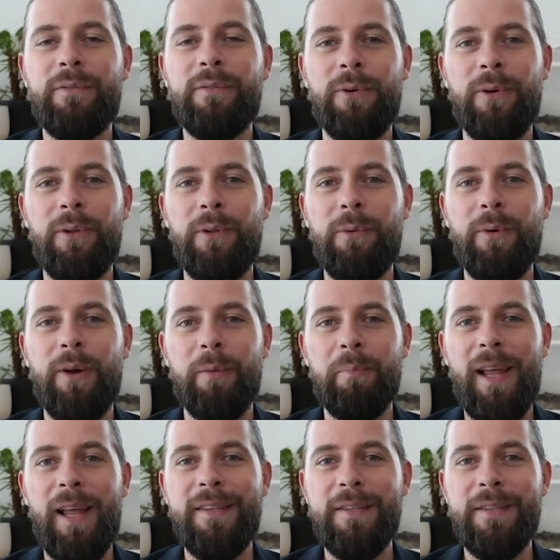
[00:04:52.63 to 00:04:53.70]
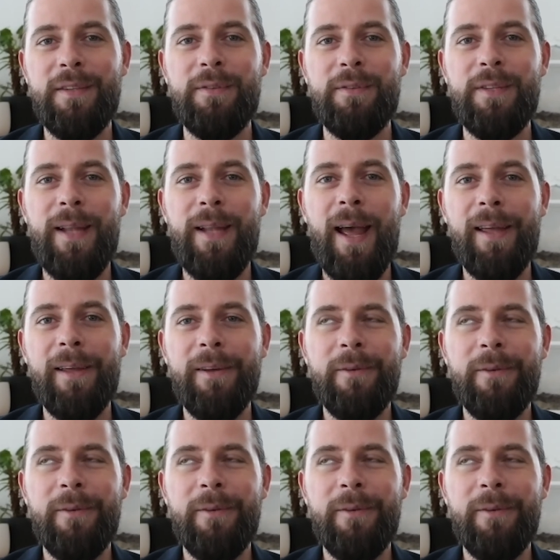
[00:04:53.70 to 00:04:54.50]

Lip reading: for the workplaces of today.